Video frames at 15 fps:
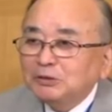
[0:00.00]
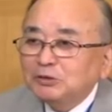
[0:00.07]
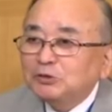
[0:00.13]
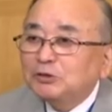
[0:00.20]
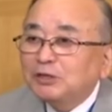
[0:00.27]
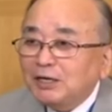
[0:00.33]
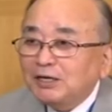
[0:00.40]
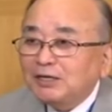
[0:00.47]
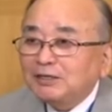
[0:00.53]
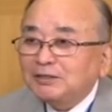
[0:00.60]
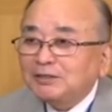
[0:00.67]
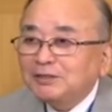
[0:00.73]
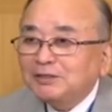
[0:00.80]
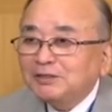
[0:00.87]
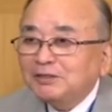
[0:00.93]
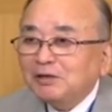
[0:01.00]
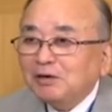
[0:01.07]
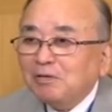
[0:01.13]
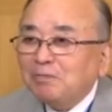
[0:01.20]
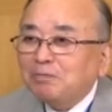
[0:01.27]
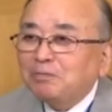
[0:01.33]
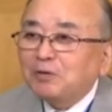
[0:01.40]
Today,
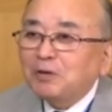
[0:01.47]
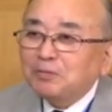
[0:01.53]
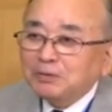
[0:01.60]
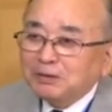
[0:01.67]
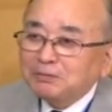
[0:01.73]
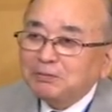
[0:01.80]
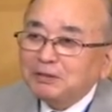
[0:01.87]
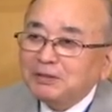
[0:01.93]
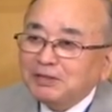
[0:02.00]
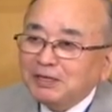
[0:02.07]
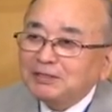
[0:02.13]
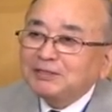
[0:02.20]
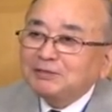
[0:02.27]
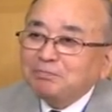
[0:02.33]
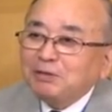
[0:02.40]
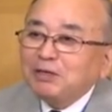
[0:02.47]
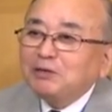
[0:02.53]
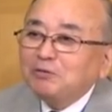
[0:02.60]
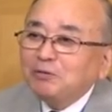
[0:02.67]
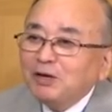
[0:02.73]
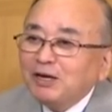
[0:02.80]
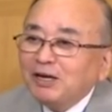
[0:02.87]
our problem is the
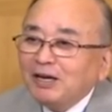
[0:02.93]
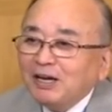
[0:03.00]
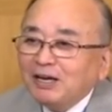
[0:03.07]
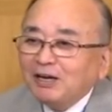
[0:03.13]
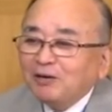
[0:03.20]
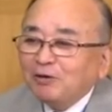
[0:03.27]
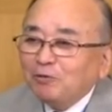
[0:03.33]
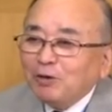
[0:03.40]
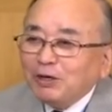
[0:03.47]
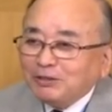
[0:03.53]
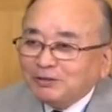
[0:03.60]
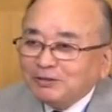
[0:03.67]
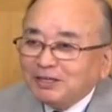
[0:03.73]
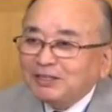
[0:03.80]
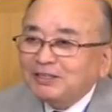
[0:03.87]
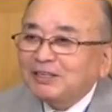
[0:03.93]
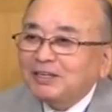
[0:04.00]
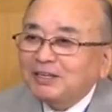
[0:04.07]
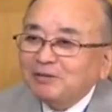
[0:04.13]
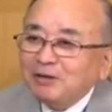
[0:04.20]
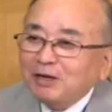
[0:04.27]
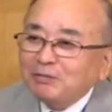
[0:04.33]
big weight, like
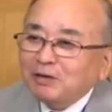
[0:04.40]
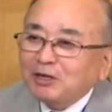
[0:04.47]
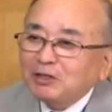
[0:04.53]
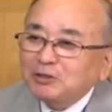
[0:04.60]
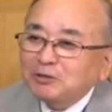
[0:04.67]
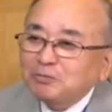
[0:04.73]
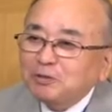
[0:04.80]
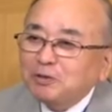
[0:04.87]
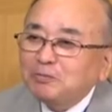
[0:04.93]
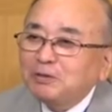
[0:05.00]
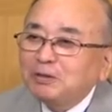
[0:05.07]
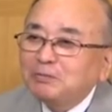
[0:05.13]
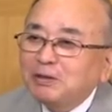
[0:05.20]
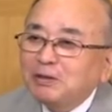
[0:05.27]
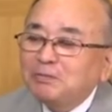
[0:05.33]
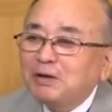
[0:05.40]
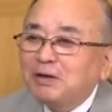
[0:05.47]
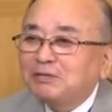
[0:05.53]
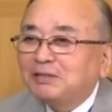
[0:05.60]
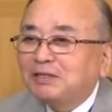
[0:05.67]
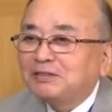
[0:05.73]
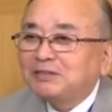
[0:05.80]
uh, we have a lot of problem
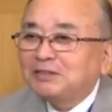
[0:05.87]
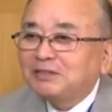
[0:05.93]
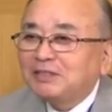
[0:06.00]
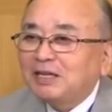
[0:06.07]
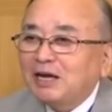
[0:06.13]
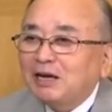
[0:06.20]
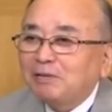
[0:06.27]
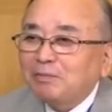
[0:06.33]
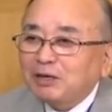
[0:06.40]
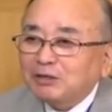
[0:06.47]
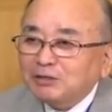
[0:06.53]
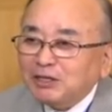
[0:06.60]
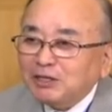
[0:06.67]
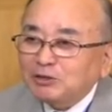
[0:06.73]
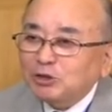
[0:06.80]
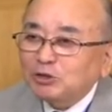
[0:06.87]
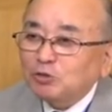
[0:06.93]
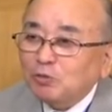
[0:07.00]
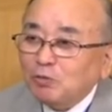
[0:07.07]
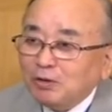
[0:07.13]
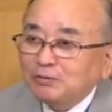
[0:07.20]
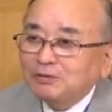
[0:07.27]
about that, the diabetics and
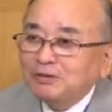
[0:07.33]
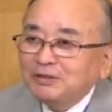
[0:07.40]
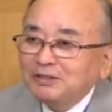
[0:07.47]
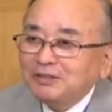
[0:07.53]
so on.